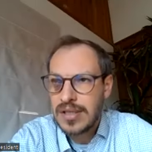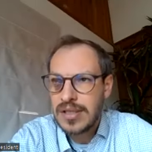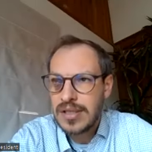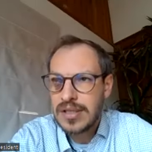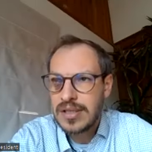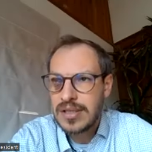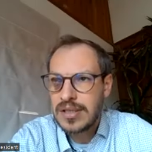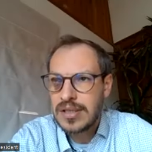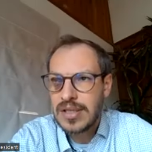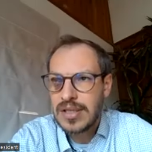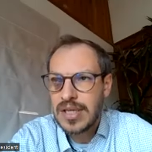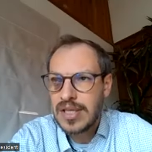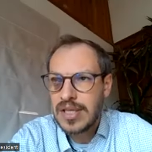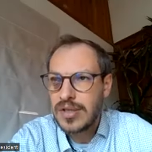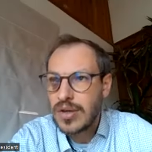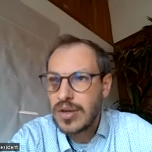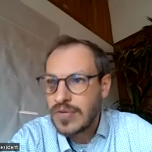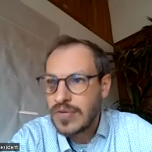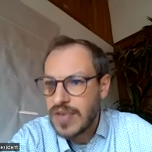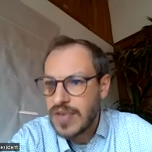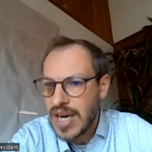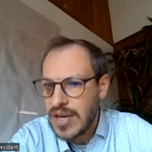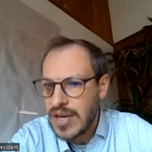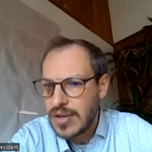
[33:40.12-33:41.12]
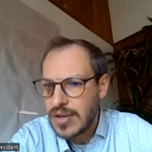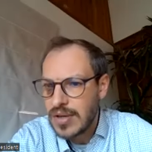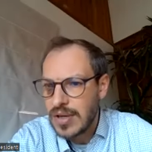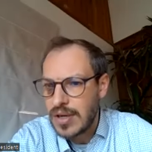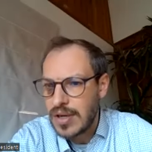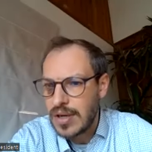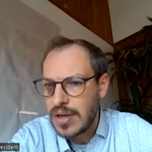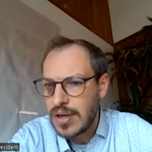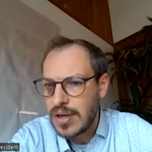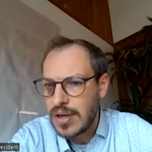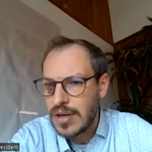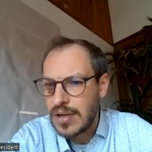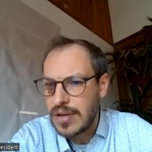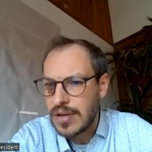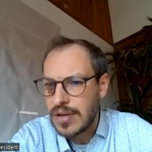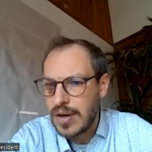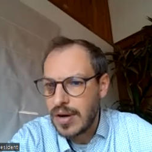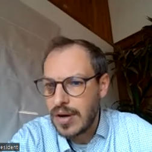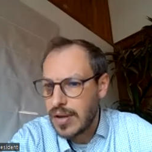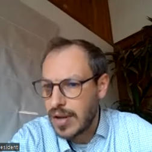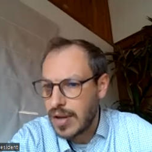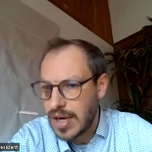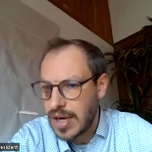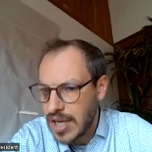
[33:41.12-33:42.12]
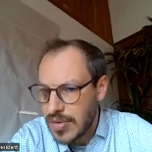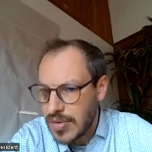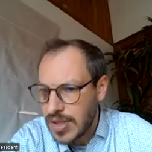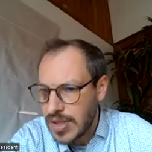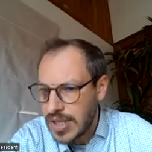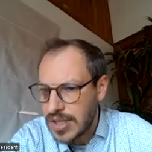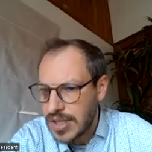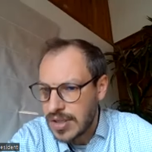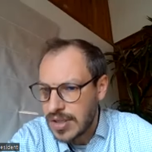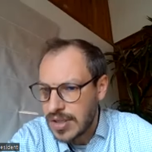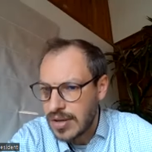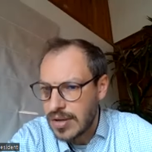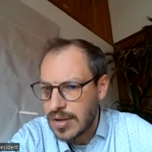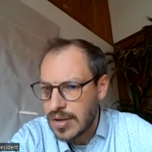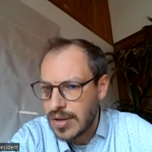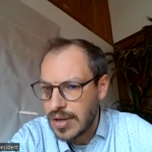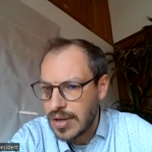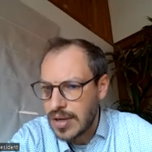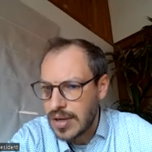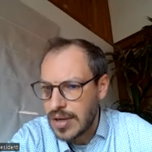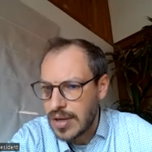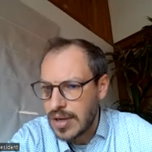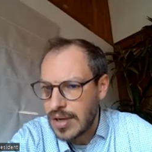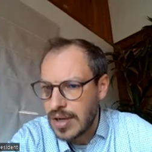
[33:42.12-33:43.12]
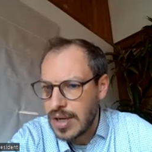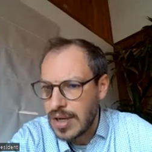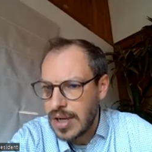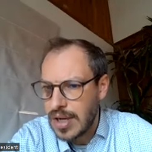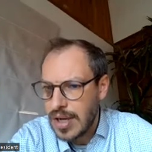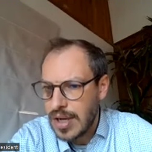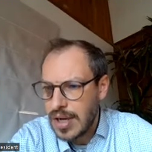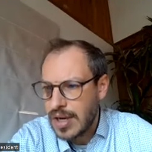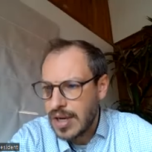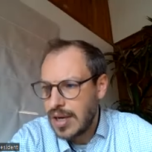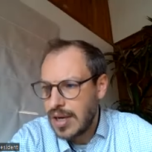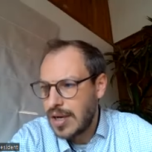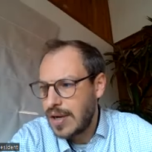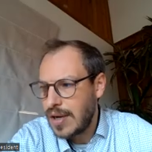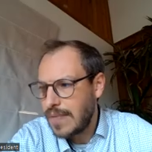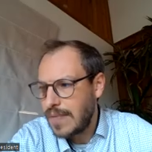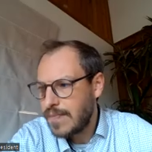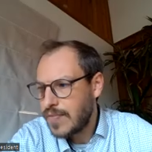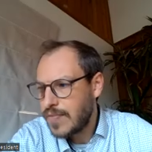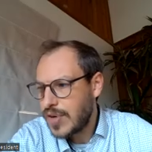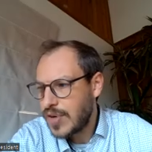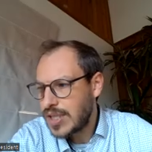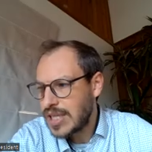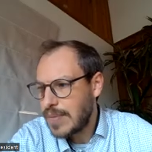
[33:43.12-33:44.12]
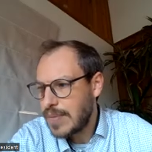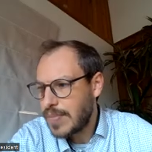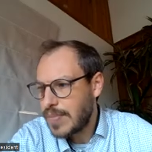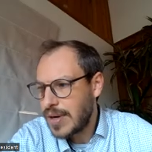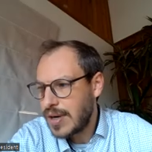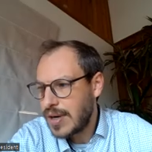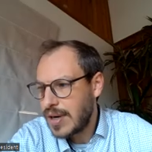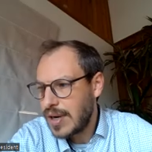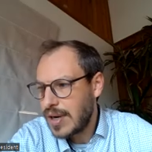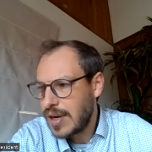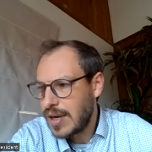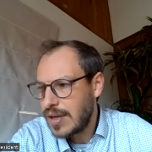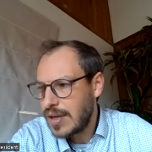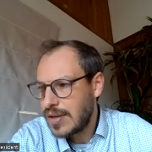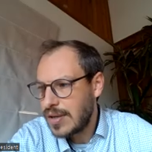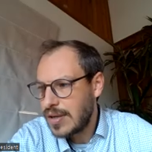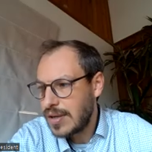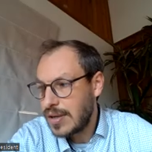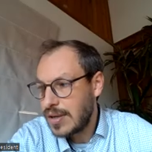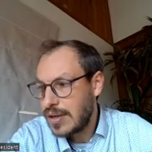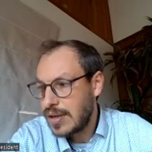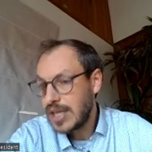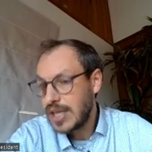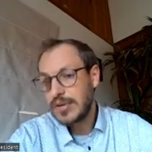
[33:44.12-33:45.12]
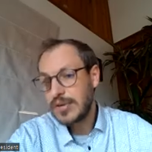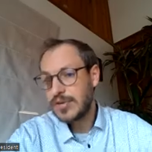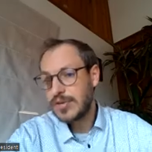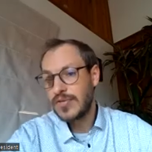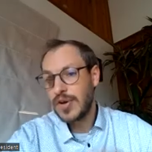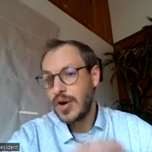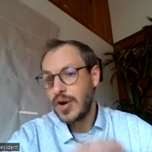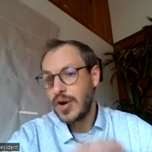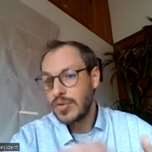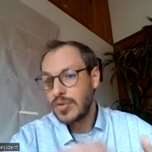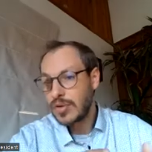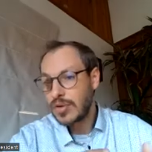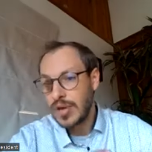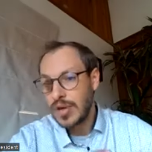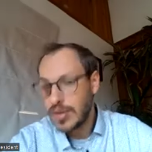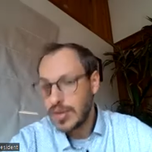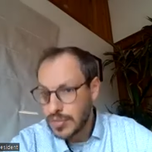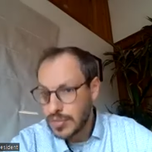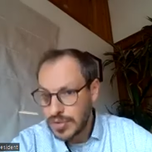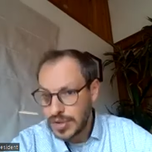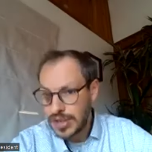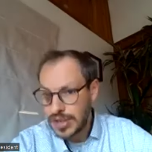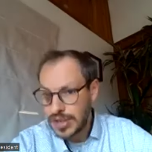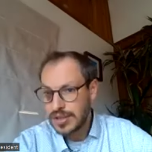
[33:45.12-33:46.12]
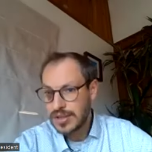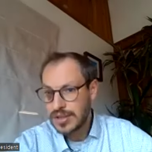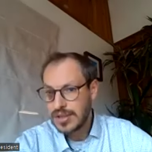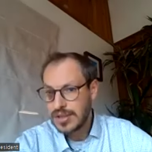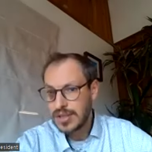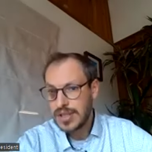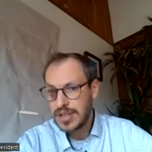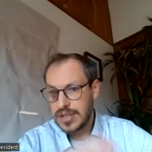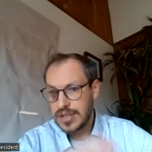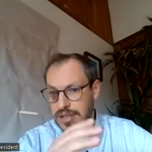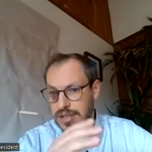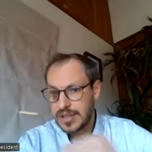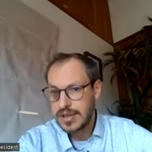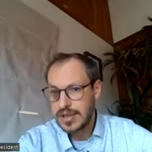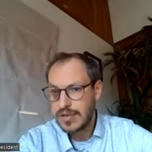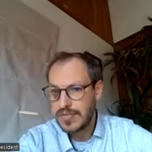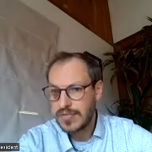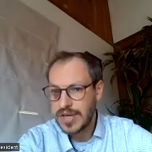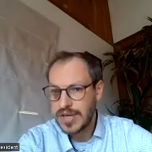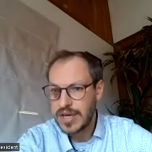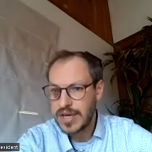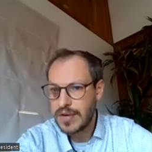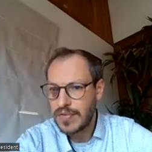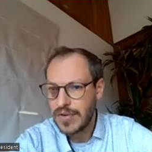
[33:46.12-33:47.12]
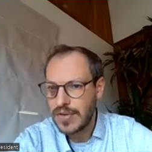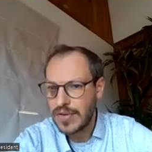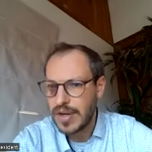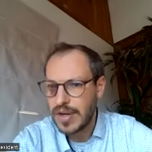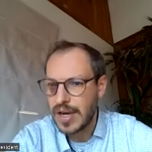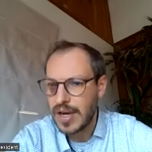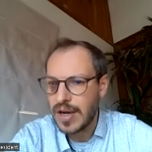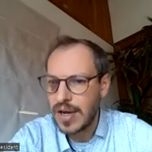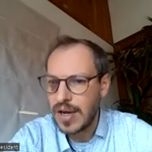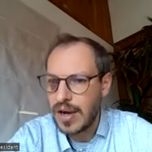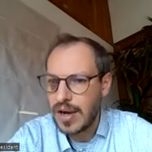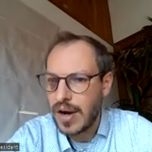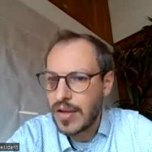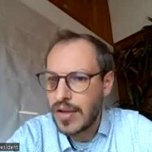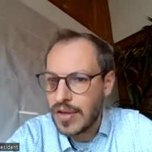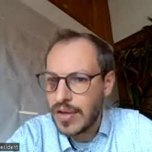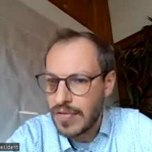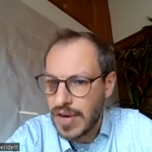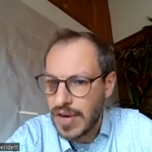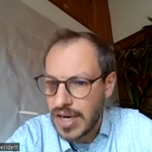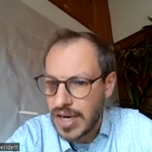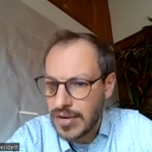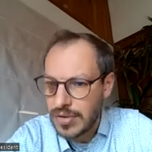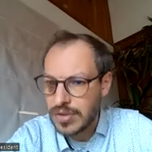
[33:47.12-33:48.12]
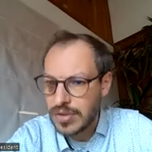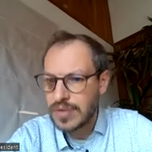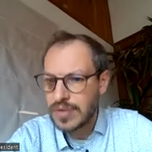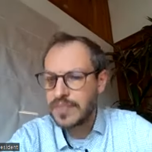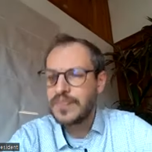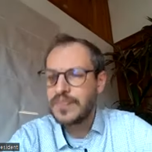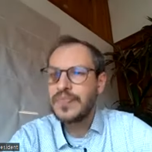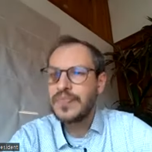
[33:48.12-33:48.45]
they, they don't value the other languages or other, um, for example, uh, the language of their own countries is very often uh, undervalued.